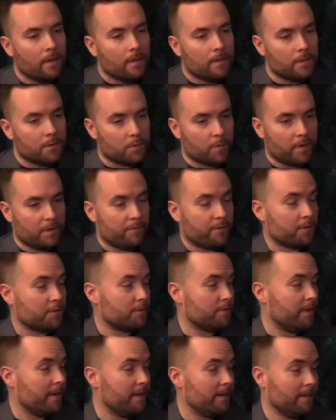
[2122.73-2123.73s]
The 21st
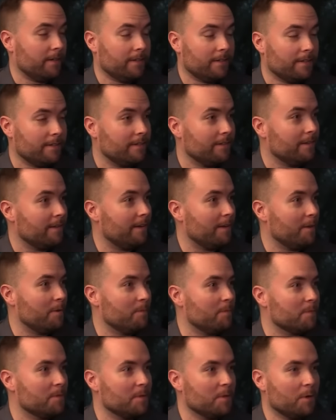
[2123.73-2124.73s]
Raider,
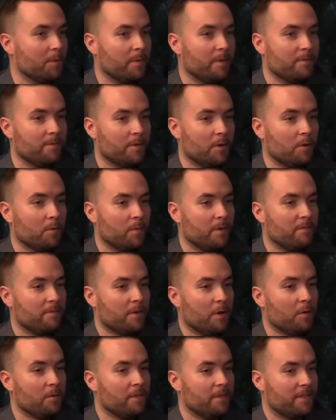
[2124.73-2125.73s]
we've
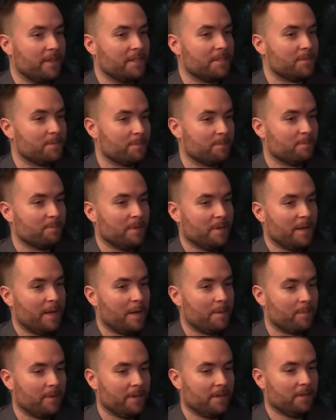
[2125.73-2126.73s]
known that that's been
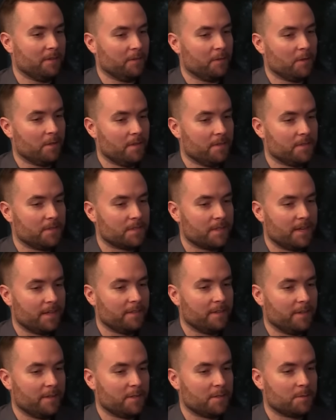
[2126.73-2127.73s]
happening a little on the
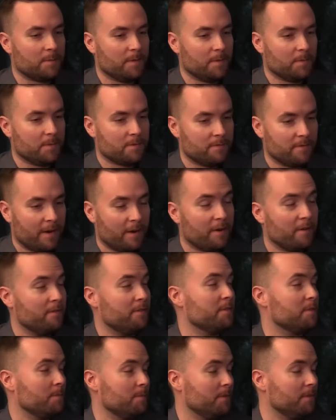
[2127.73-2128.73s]
sidelines, but it was very
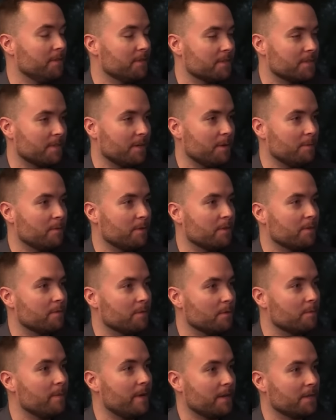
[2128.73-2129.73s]
visible this time
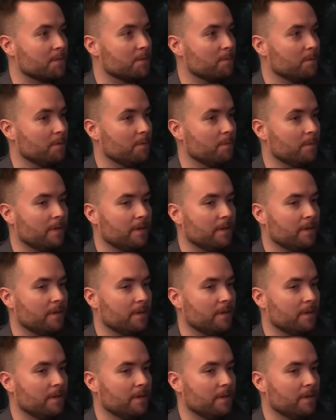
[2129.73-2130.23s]
with Maximum.